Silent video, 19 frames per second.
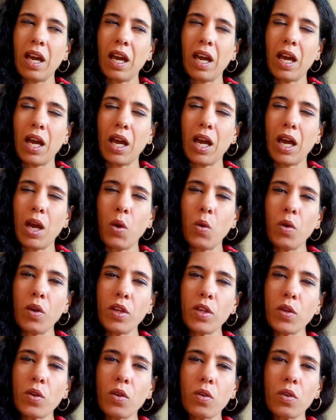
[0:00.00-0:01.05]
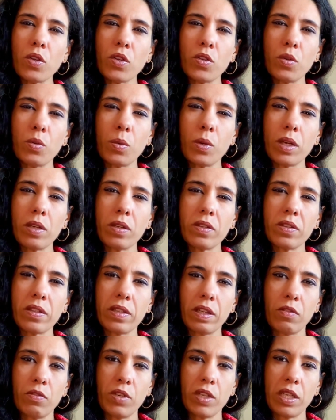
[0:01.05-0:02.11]
how are you going to wear this in
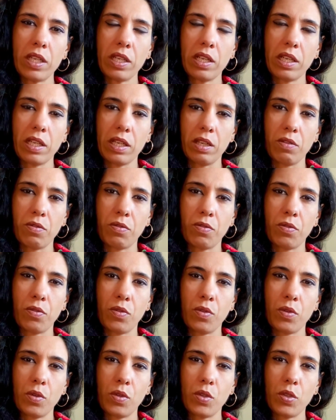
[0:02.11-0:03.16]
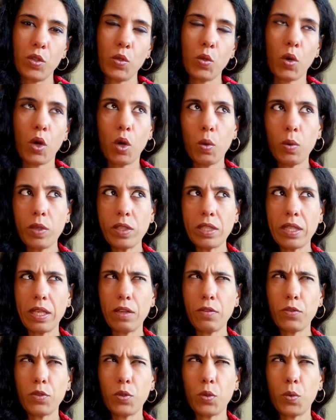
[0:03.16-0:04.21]
everyday life? You always
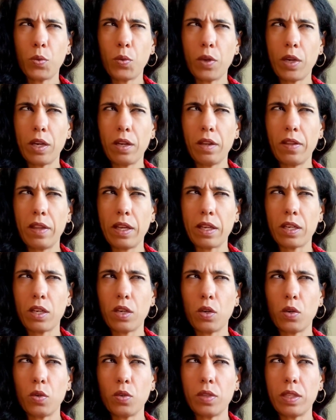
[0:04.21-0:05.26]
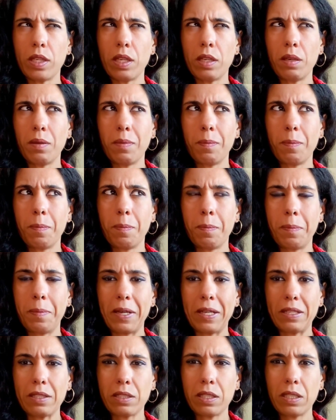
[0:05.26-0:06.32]
have to wear that coat then
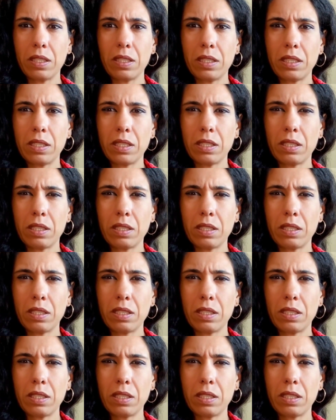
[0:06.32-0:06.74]
belted.